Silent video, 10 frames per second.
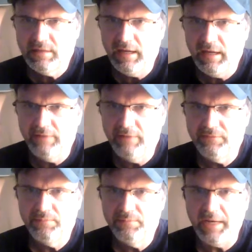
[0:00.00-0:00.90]
have
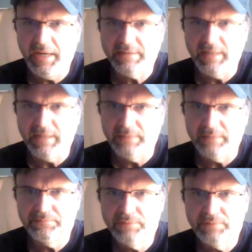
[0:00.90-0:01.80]
passed on.
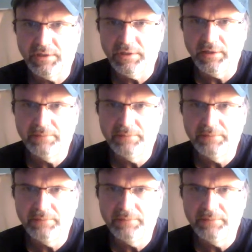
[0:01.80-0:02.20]
Sorry.